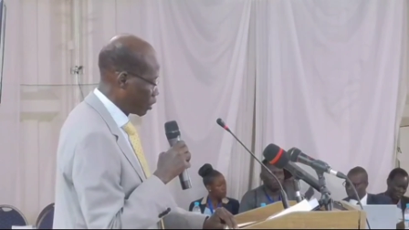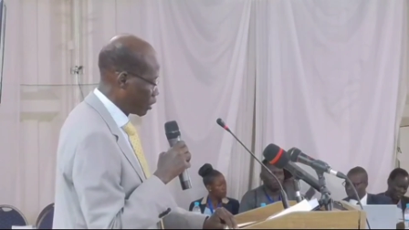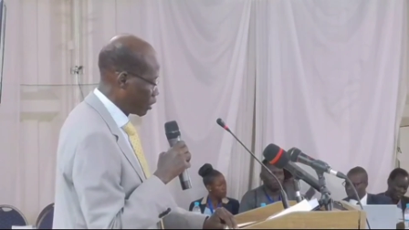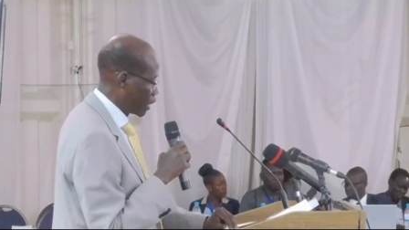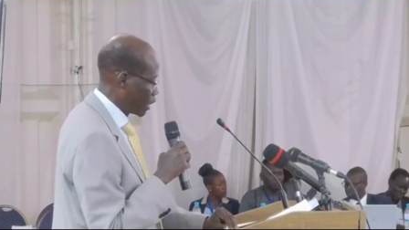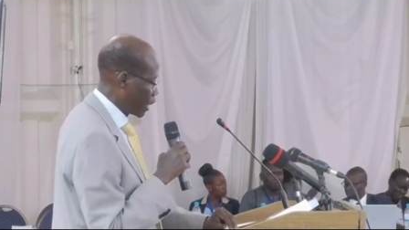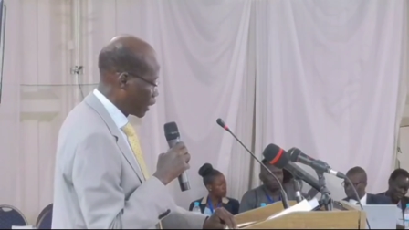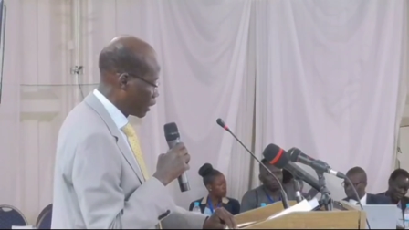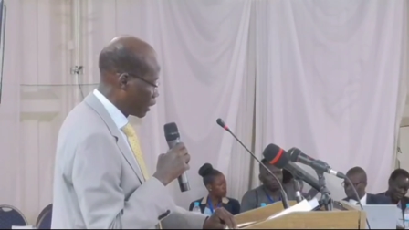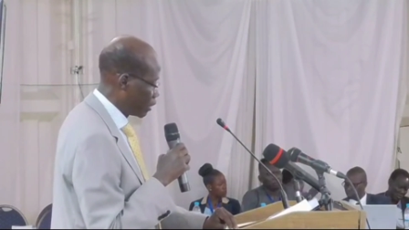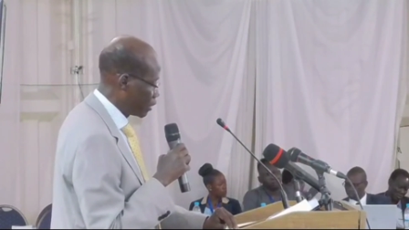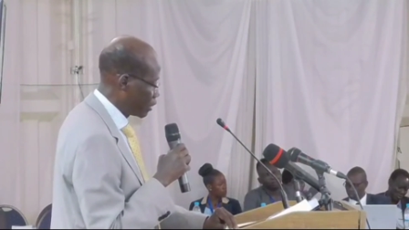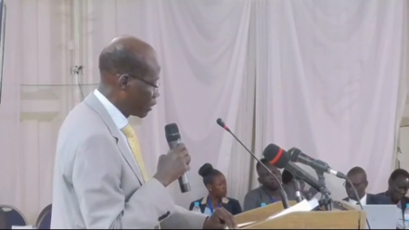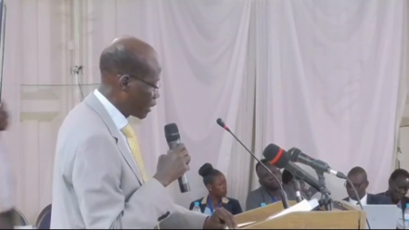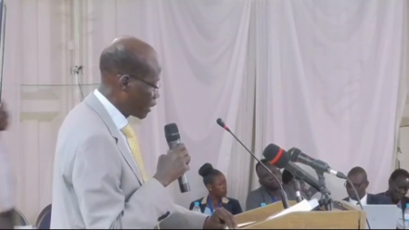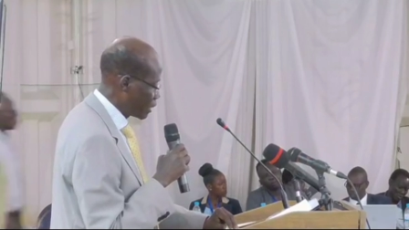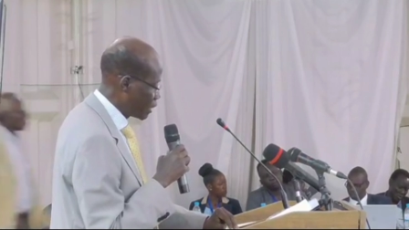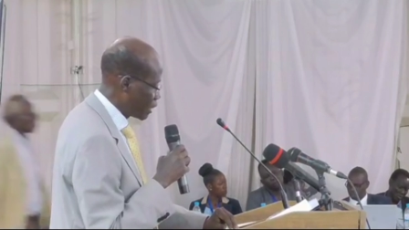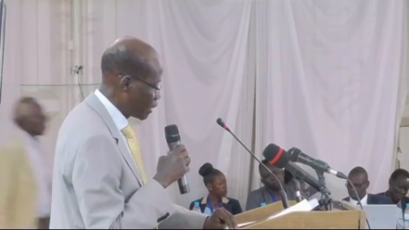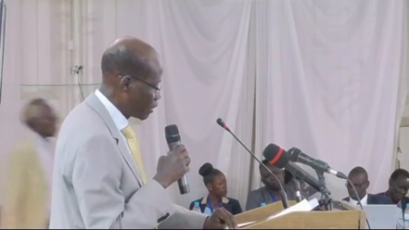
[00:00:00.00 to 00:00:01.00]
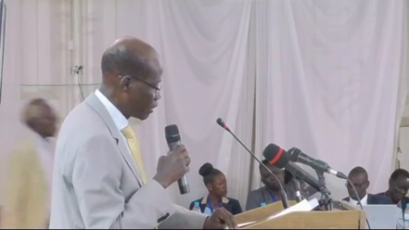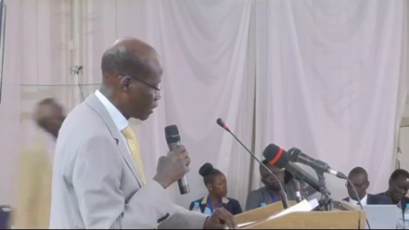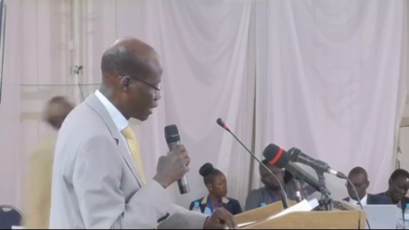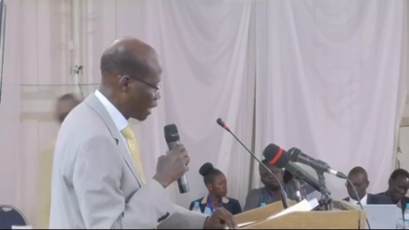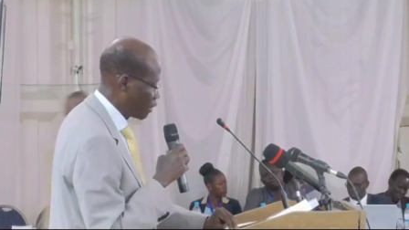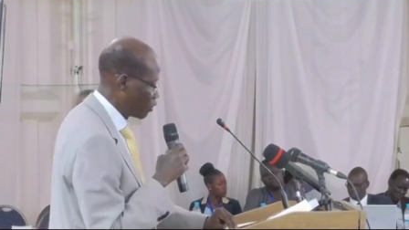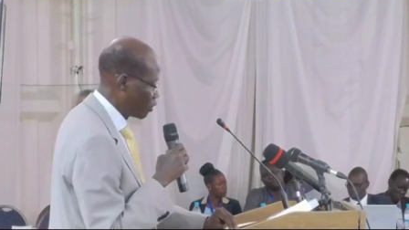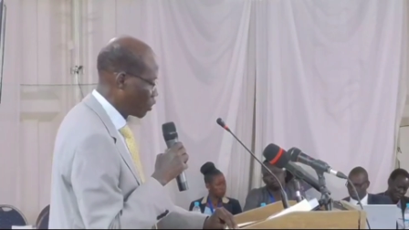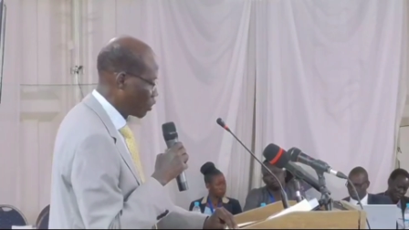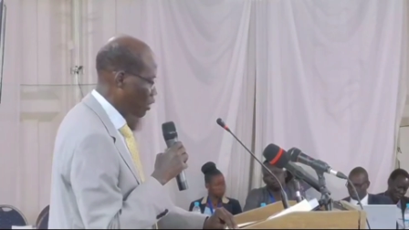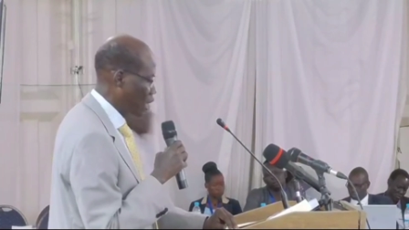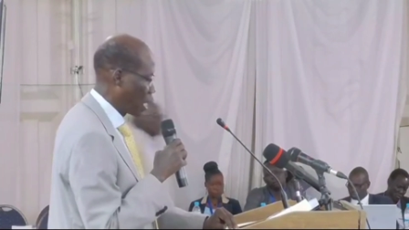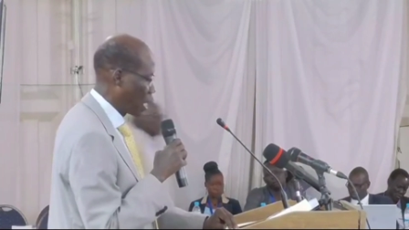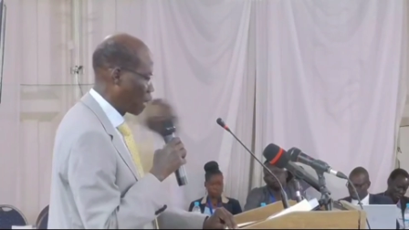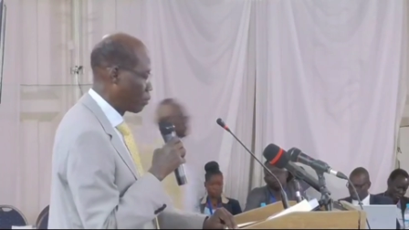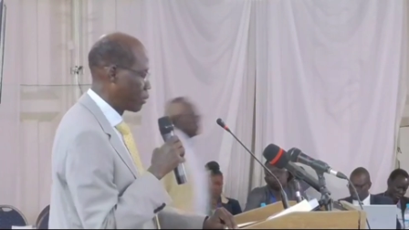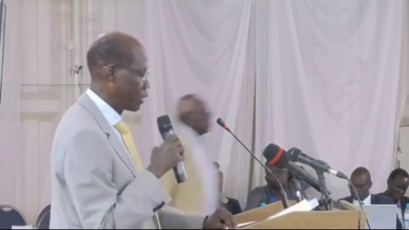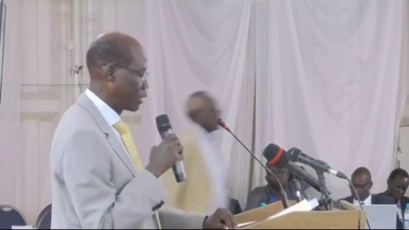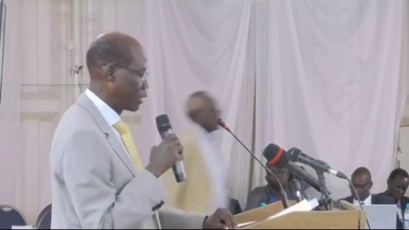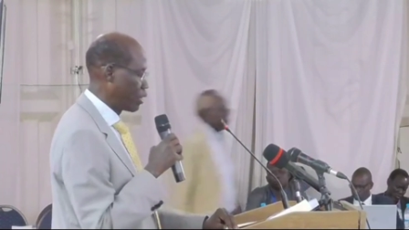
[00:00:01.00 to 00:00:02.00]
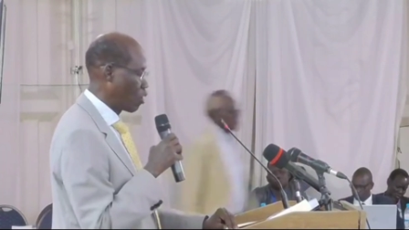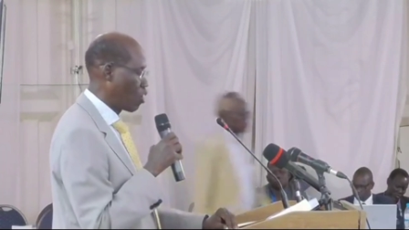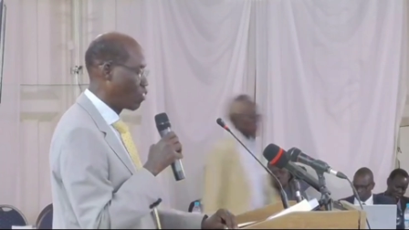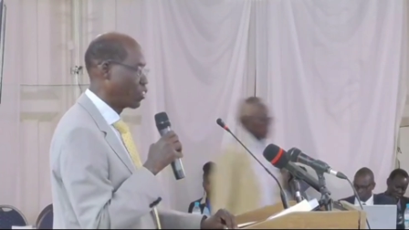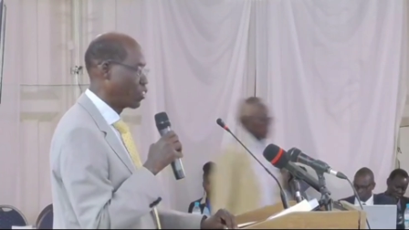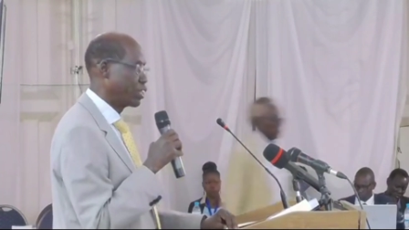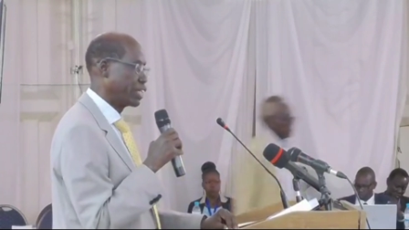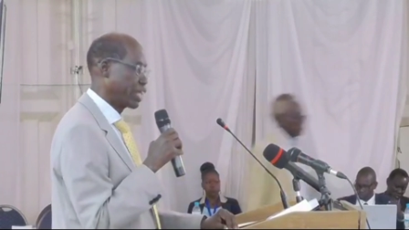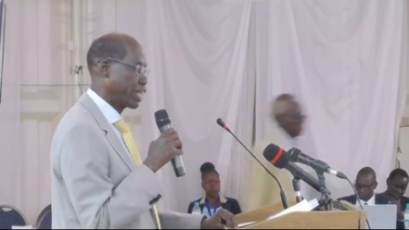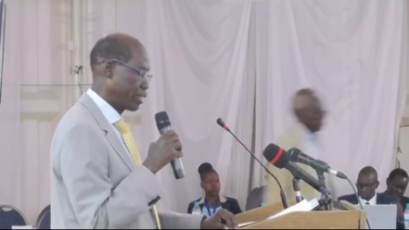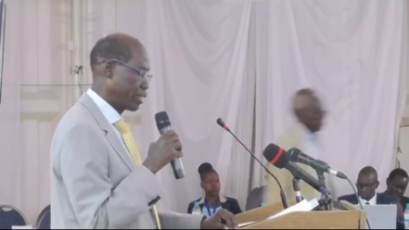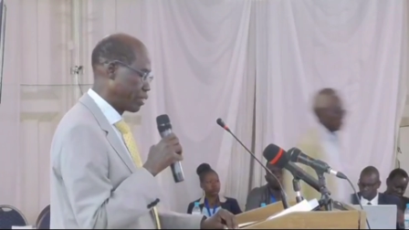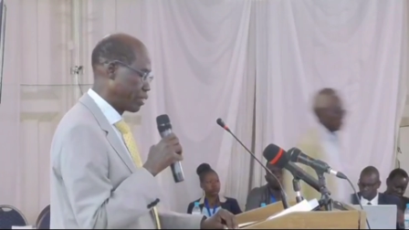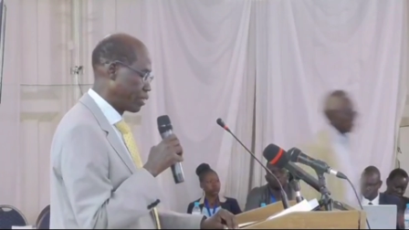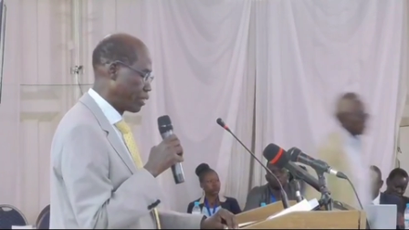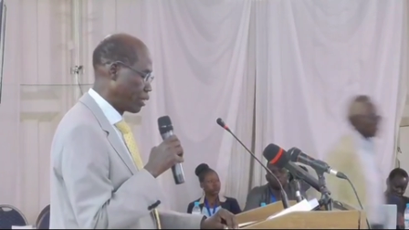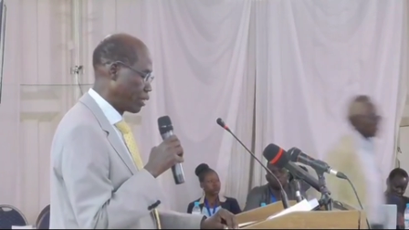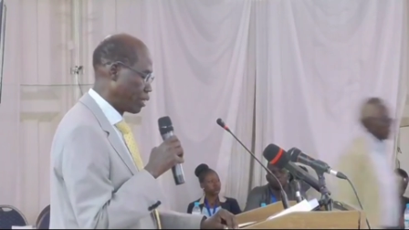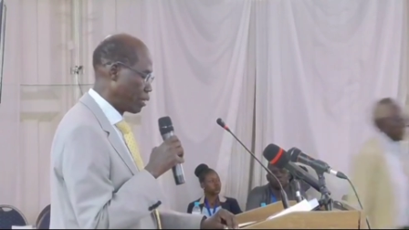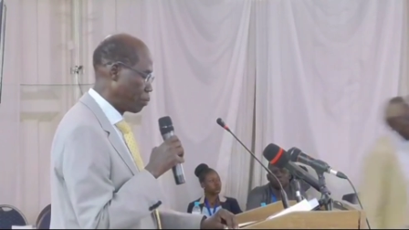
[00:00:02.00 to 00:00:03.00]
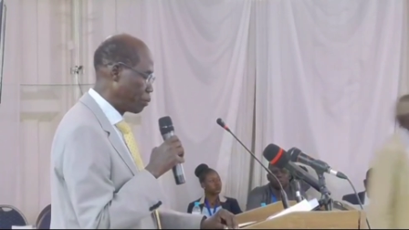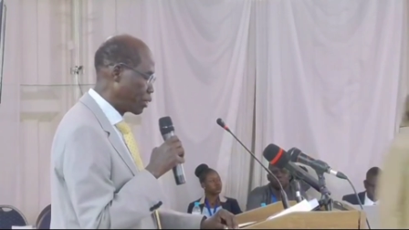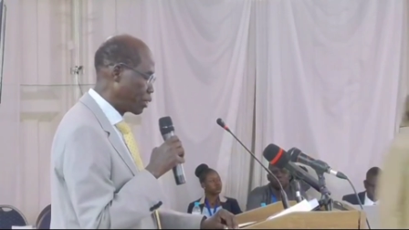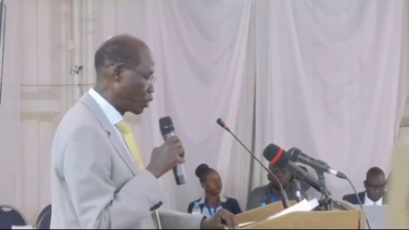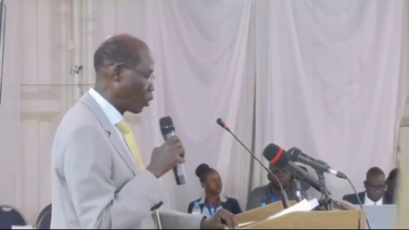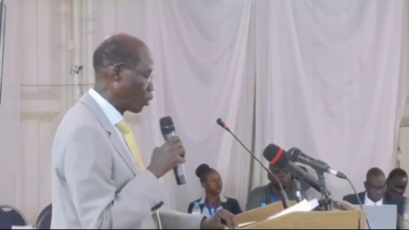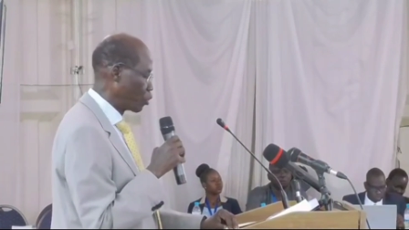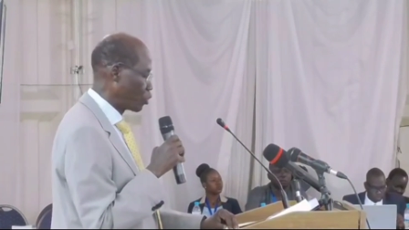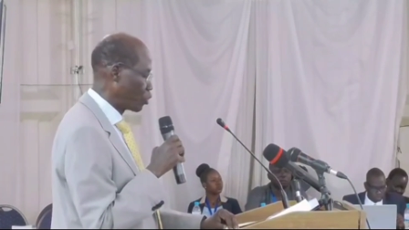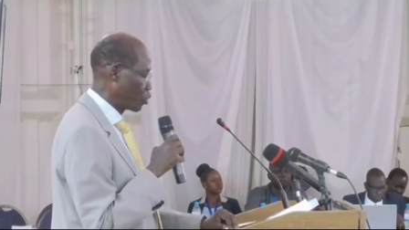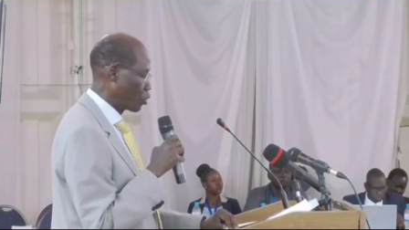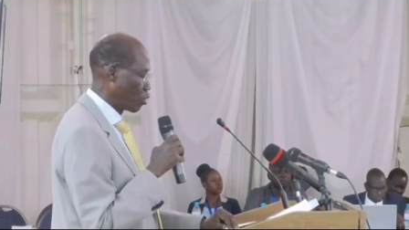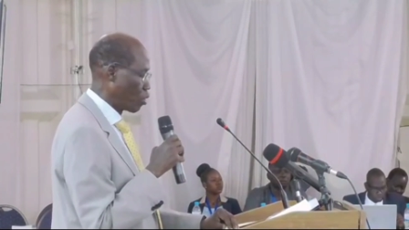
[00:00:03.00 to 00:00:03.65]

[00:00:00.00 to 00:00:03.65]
that success does not happen overnight because